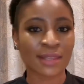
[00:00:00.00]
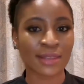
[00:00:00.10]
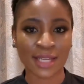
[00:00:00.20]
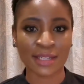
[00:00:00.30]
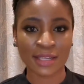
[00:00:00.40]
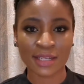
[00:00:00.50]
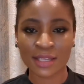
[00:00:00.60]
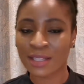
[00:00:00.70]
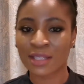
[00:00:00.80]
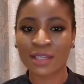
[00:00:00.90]
then
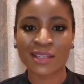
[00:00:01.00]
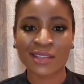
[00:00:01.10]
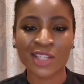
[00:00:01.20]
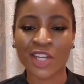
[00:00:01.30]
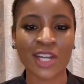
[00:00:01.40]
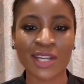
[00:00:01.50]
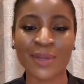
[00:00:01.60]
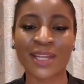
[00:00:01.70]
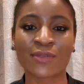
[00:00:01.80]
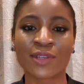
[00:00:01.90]
you're not going to
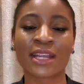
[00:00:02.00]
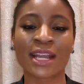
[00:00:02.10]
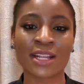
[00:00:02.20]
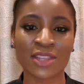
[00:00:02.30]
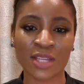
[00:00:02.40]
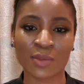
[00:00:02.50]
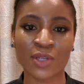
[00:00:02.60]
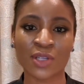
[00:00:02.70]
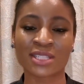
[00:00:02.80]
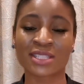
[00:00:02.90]
benefit anything,
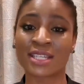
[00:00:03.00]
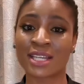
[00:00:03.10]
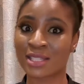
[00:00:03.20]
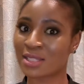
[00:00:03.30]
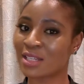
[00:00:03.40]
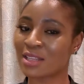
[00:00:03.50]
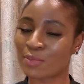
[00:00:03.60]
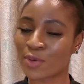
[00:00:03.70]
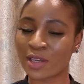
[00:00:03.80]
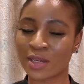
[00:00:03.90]
because yes, the
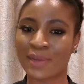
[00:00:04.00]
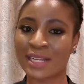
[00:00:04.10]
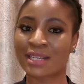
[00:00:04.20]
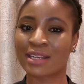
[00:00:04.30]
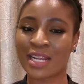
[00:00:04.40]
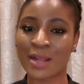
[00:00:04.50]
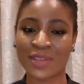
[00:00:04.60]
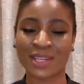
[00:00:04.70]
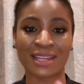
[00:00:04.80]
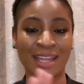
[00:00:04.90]
product might claim
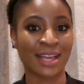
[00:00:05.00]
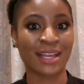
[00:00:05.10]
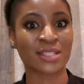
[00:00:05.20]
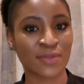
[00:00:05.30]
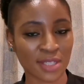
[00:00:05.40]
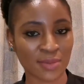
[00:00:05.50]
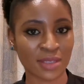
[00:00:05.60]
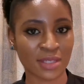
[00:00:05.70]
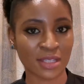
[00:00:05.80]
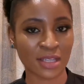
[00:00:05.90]
that it has
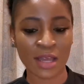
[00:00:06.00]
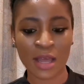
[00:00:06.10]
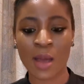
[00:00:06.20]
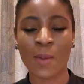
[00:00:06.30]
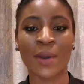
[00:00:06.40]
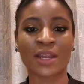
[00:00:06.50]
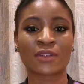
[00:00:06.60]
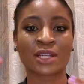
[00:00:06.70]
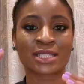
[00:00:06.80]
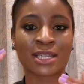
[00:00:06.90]
vitamin C, but if
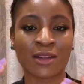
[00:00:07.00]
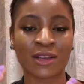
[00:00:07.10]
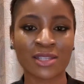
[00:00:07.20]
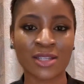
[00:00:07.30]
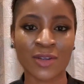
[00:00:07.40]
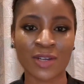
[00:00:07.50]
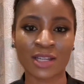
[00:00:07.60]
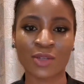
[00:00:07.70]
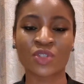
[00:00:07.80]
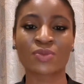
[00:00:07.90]
it is the last
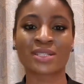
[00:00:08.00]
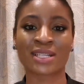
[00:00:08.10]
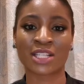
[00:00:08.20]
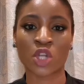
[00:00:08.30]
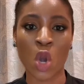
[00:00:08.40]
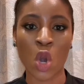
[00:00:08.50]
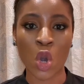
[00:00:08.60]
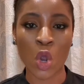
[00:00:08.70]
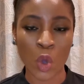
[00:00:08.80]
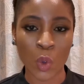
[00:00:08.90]
ingredient, which means it has
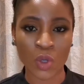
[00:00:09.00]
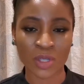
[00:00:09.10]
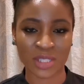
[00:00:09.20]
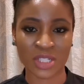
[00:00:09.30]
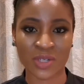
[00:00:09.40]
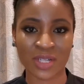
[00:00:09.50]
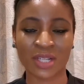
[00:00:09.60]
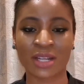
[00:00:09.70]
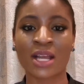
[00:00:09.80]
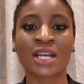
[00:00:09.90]
low
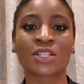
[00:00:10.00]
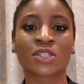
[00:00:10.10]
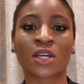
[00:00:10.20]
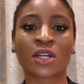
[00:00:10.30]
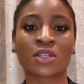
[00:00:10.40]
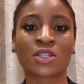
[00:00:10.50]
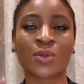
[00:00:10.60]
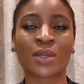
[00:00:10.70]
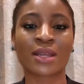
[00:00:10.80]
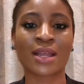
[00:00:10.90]
concentration, it's not going to
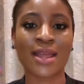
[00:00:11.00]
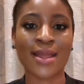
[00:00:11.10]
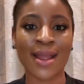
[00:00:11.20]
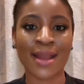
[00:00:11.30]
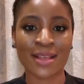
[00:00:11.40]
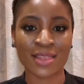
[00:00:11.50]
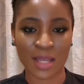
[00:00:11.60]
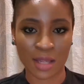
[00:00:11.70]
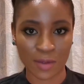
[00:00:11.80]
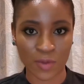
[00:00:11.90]
do
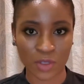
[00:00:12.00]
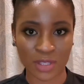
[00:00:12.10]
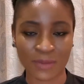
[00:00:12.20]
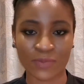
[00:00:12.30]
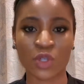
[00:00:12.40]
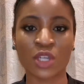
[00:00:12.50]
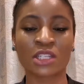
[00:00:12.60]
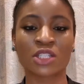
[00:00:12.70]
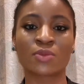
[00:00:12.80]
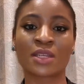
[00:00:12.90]
anything for your skin. So you need
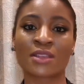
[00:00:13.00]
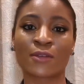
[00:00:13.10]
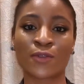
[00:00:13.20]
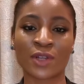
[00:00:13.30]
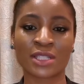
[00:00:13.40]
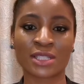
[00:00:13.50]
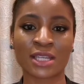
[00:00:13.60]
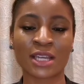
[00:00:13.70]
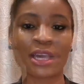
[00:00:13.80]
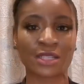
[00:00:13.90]
it to be in the first
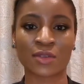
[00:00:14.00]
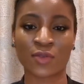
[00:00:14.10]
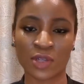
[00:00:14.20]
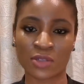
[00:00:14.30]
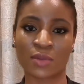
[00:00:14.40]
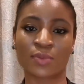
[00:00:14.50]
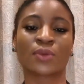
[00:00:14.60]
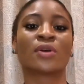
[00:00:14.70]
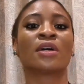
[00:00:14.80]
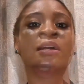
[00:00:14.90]
6, for
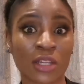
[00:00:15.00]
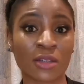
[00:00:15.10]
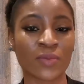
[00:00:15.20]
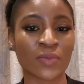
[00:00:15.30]
example, on